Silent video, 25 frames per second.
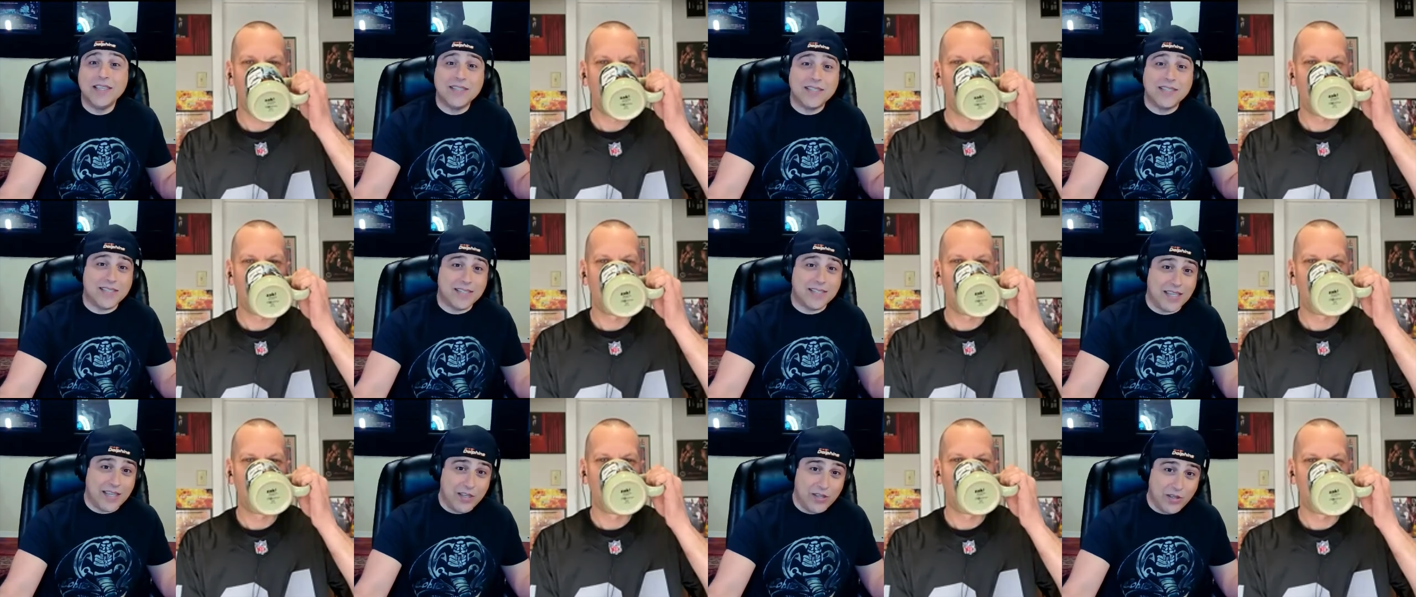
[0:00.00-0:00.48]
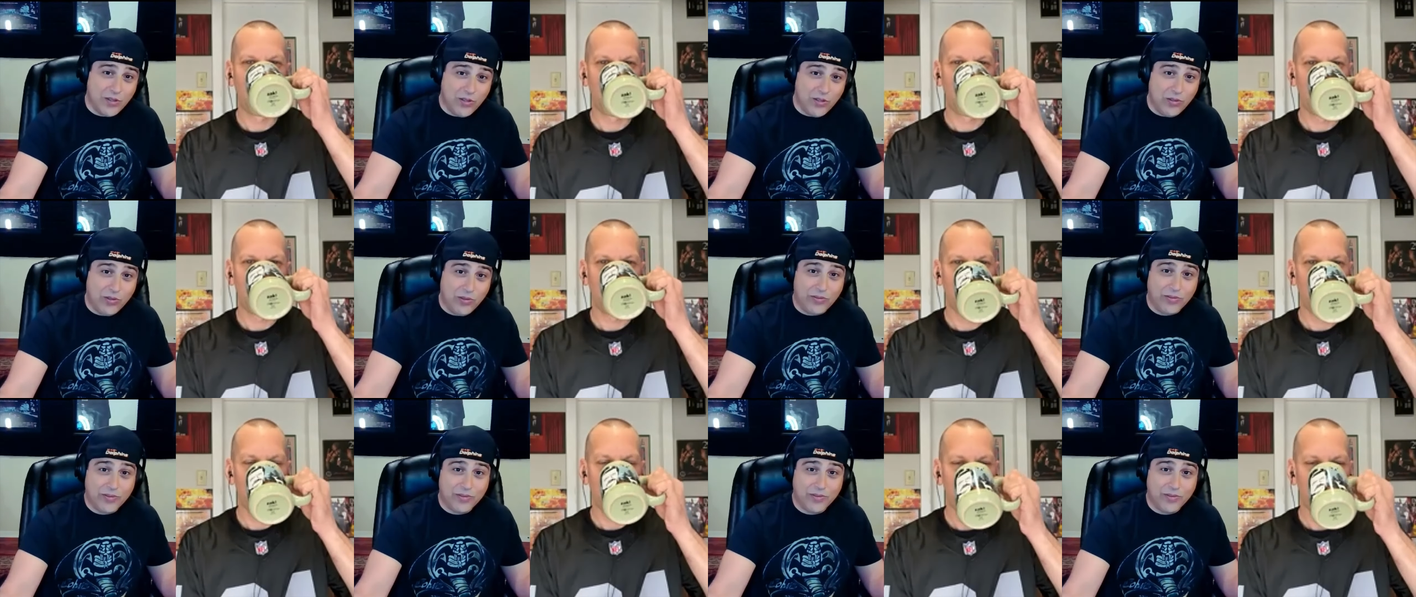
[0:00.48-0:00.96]

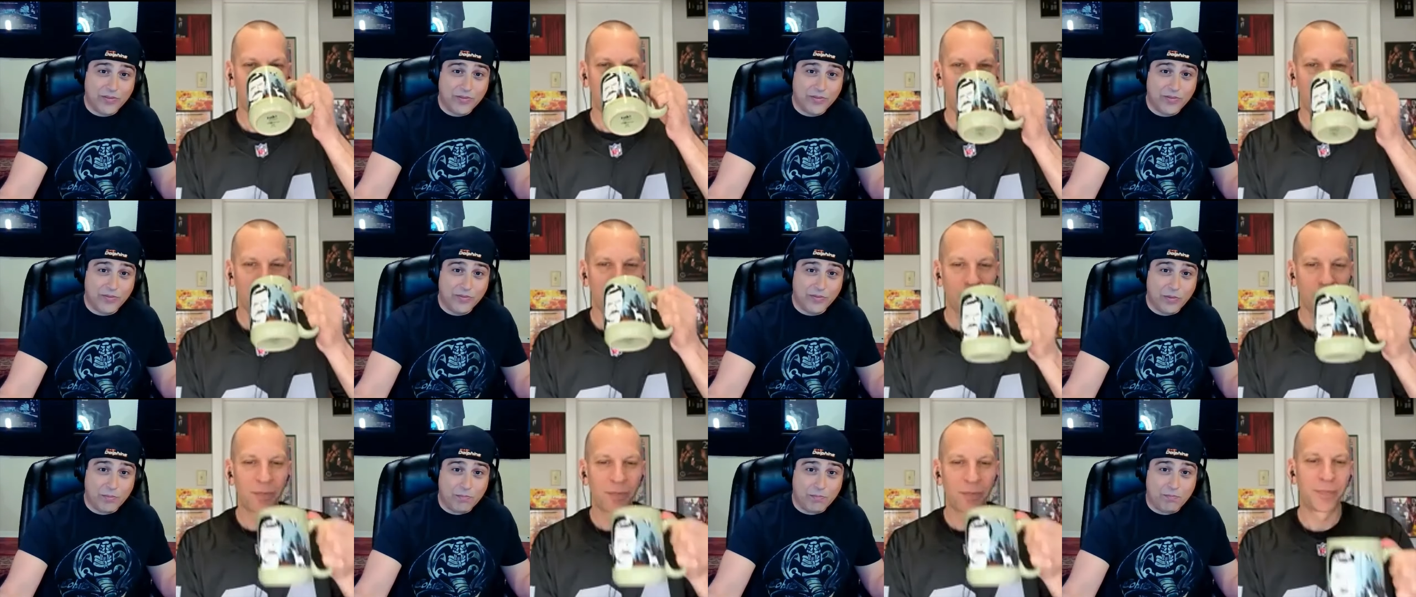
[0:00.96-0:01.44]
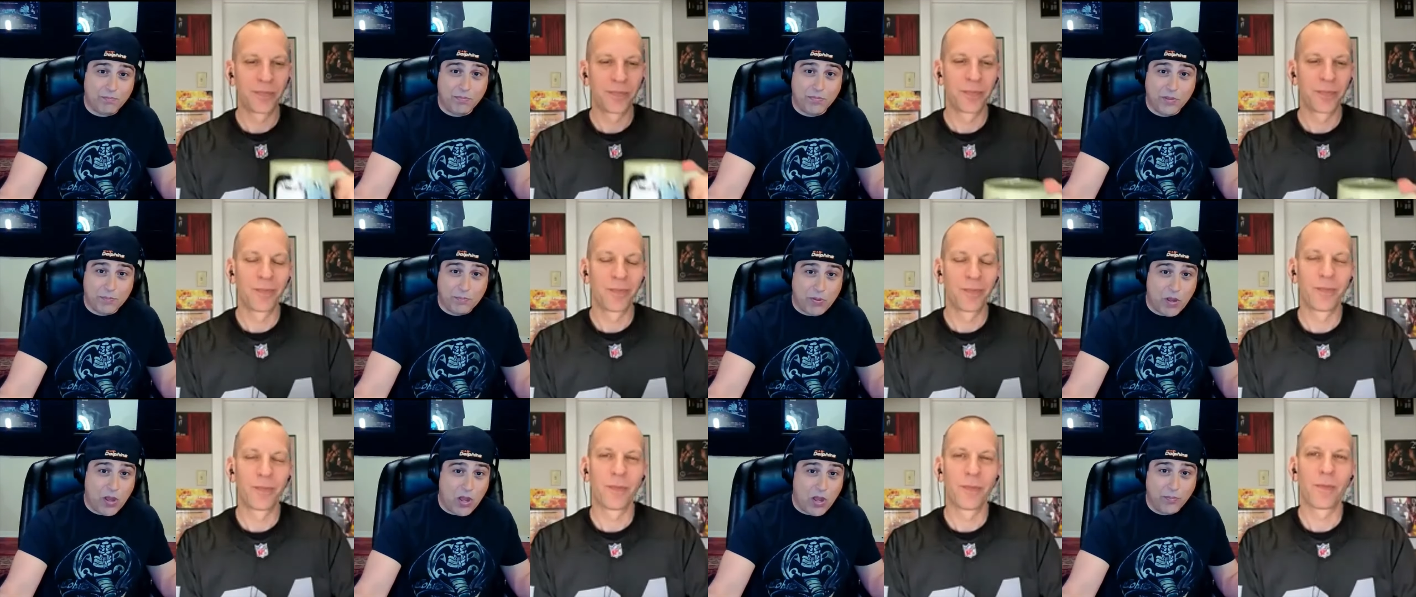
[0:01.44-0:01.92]
Speaker 1: steal the,
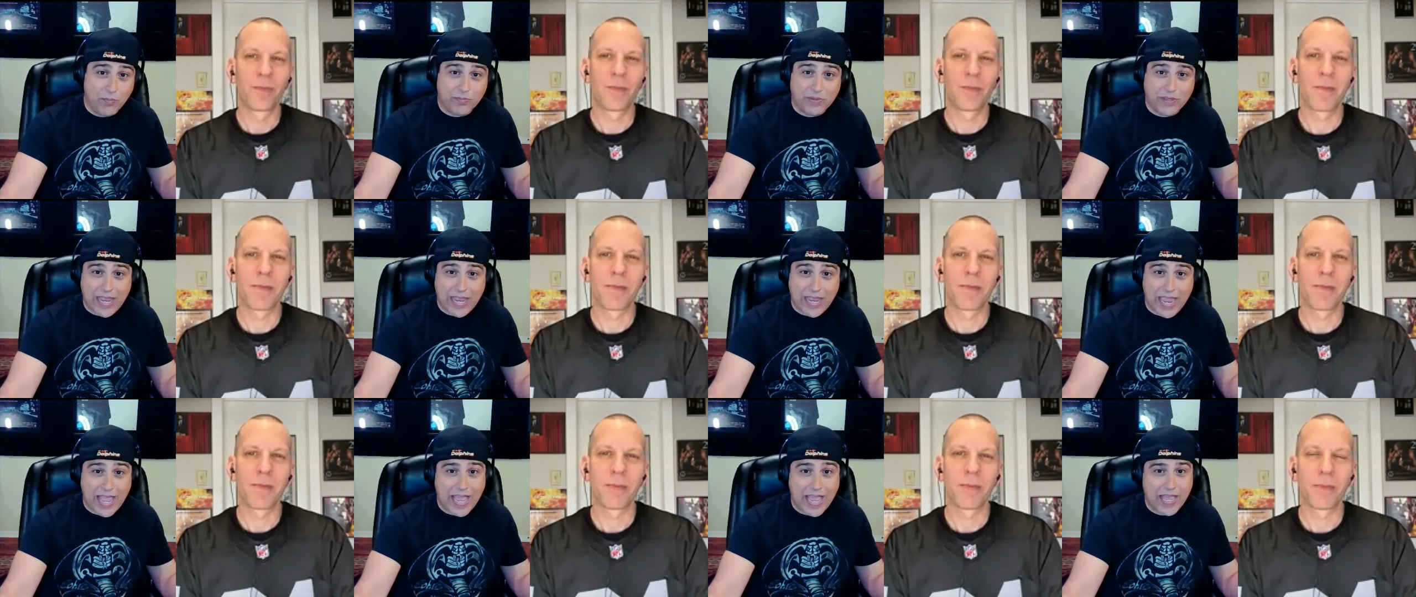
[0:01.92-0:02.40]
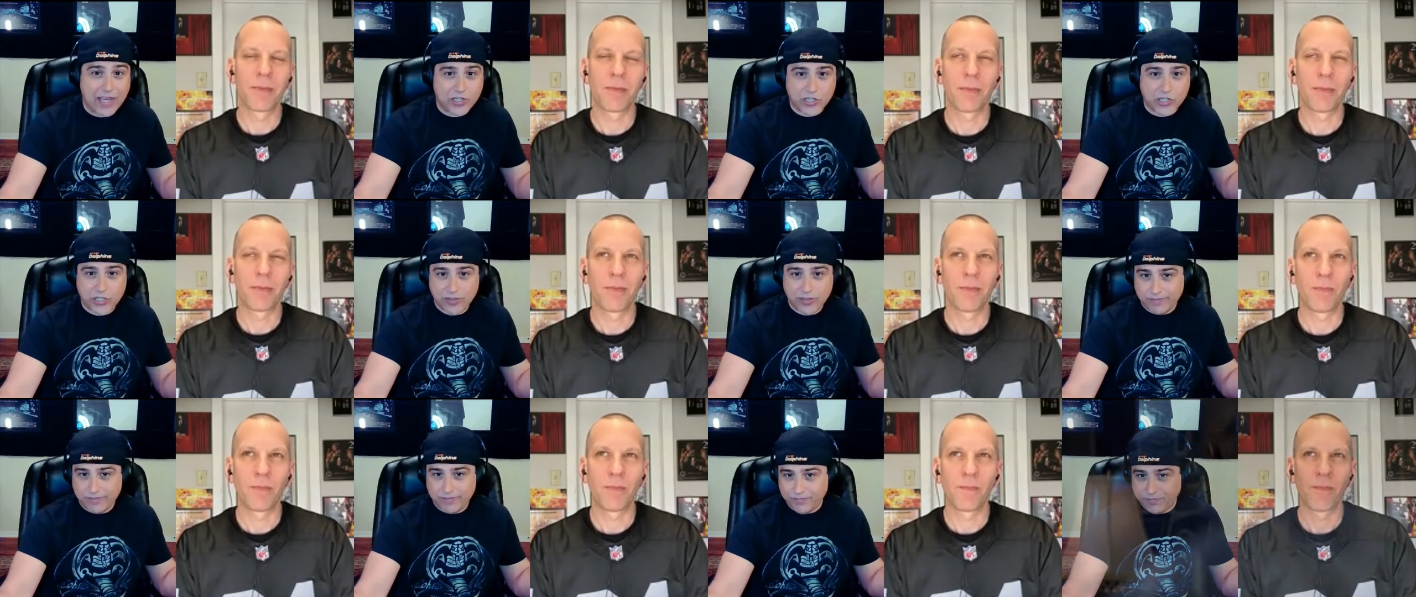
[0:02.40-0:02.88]
the pump, the
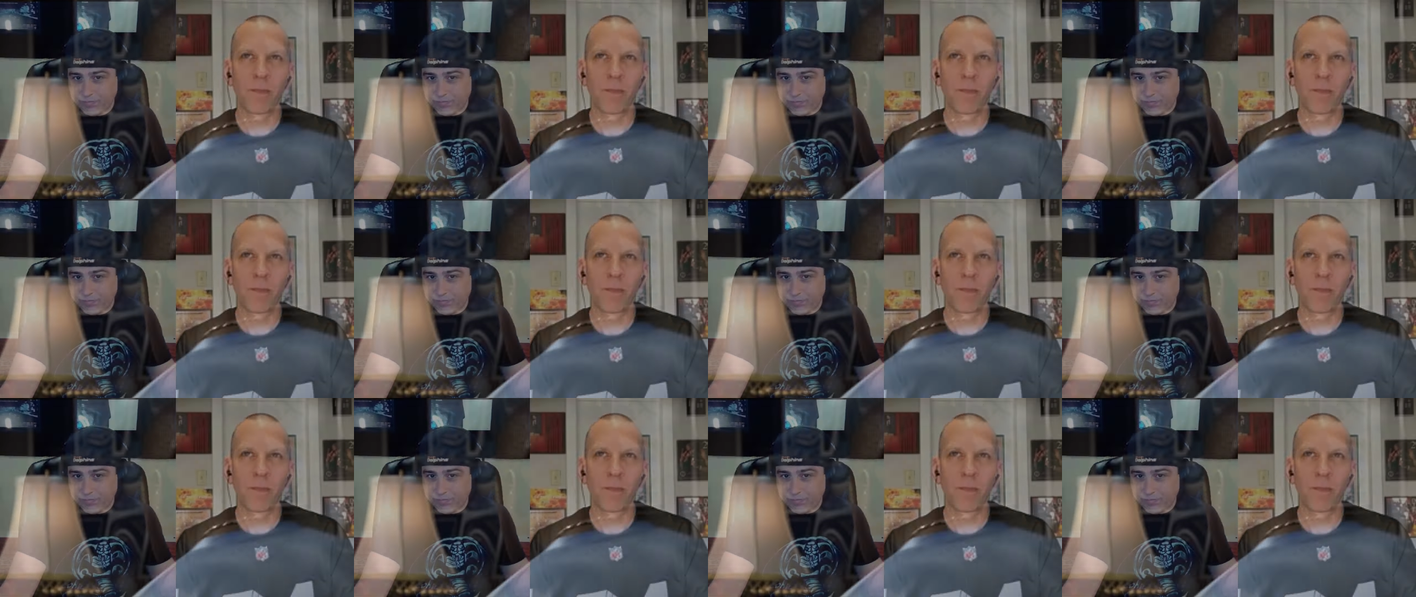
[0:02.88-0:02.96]
cash.